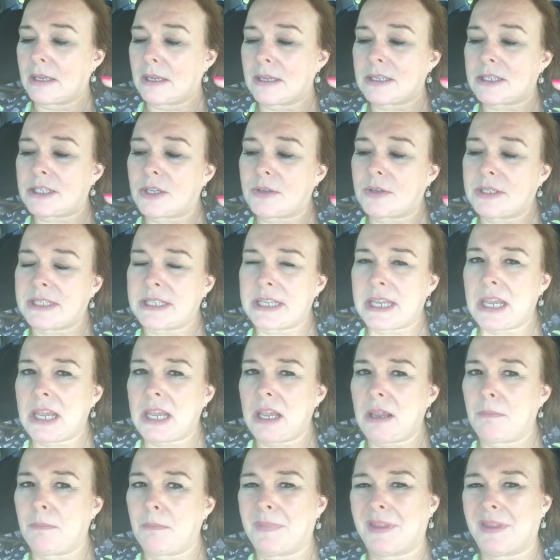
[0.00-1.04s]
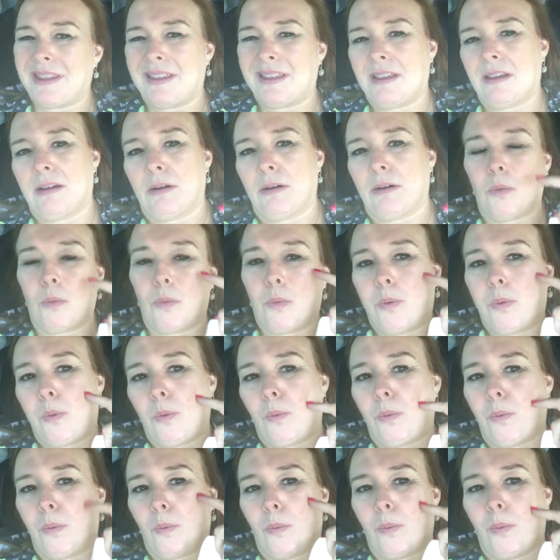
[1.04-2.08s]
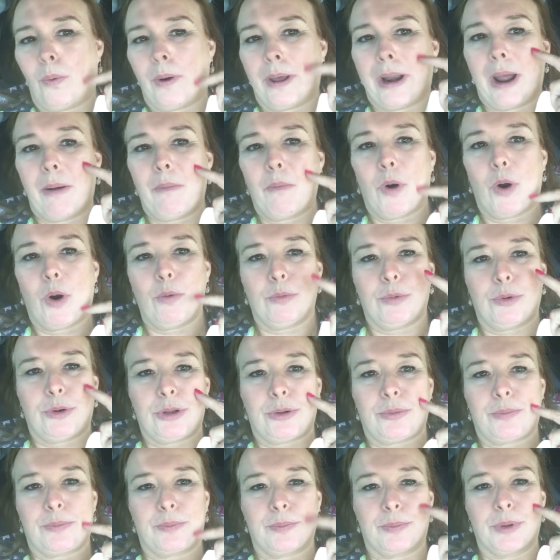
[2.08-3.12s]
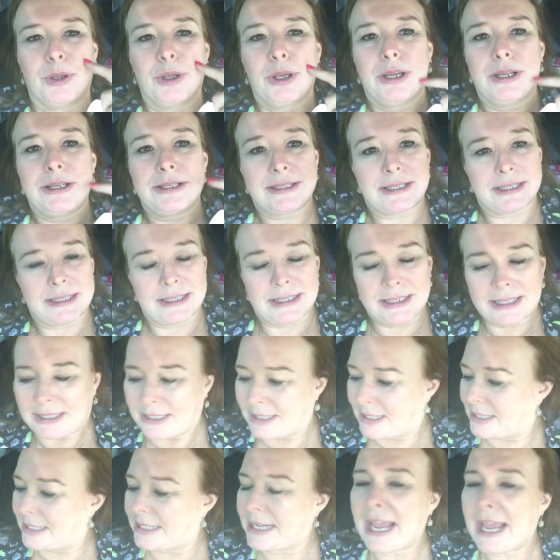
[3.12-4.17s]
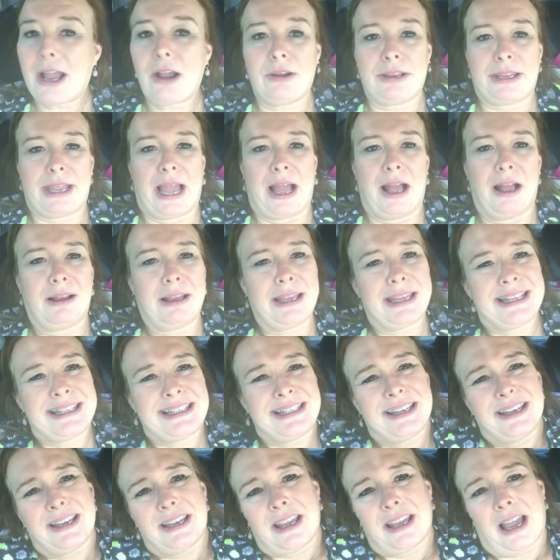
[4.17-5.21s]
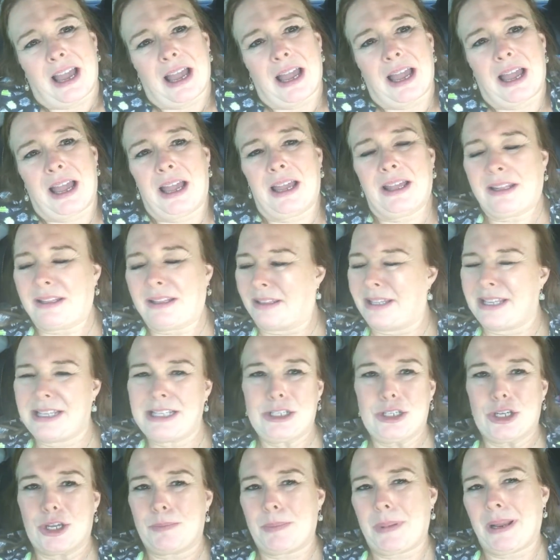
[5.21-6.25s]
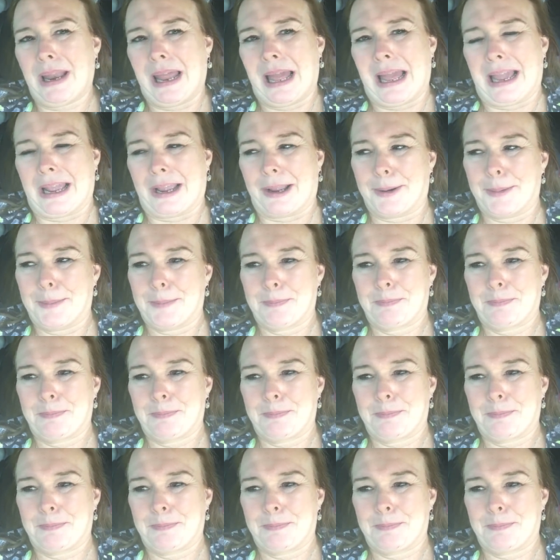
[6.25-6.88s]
So see, what I'm wanting to tell y'all is, this took me like